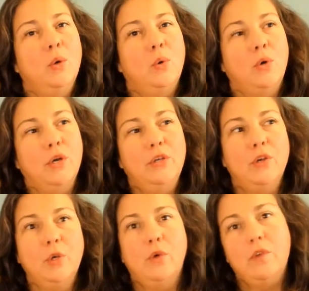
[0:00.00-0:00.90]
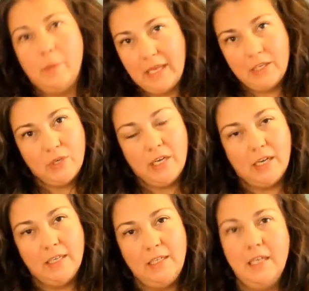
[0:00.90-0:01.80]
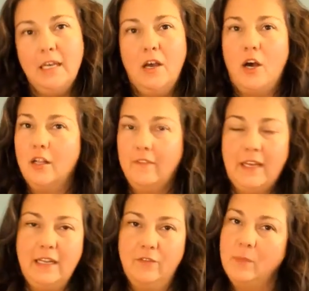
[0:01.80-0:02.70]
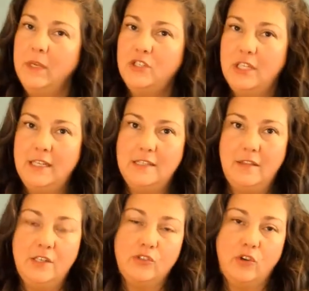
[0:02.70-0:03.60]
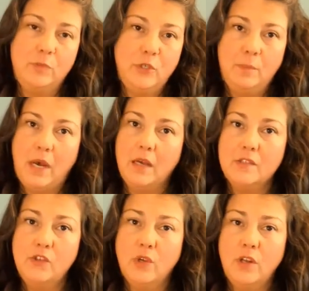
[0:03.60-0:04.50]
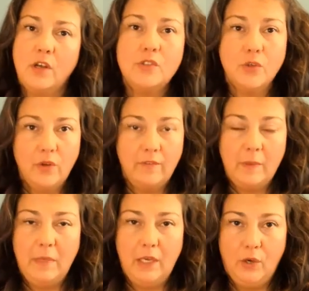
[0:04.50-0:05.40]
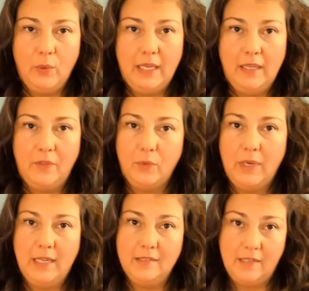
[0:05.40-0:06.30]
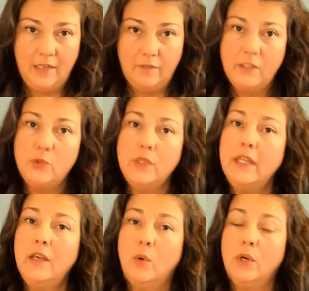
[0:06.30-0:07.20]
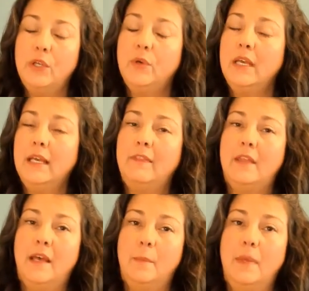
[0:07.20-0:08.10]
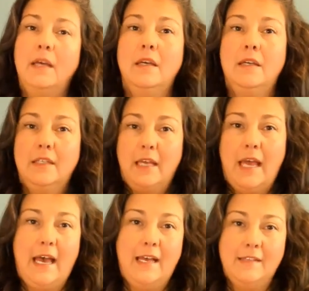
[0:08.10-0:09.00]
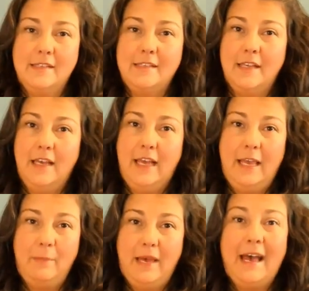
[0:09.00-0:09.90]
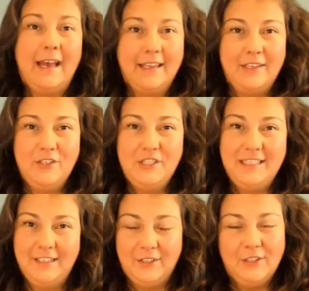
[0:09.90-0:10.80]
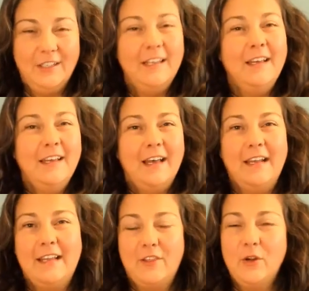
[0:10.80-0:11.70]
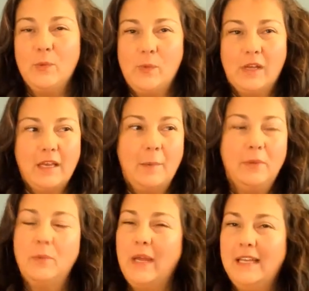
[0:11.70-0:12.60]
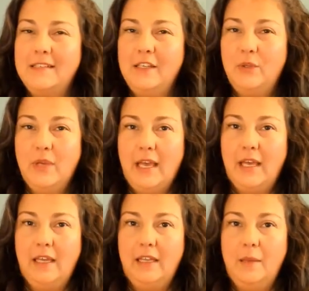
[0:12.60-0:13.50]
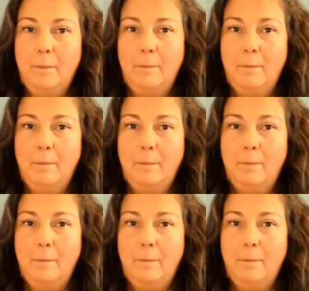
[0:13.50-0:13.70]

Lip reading: or you can go over to Patreon. All of that information is in the description box. You can also go to Vimeo and get the readings individually, or you can get them as a package deal. A couple ways that you can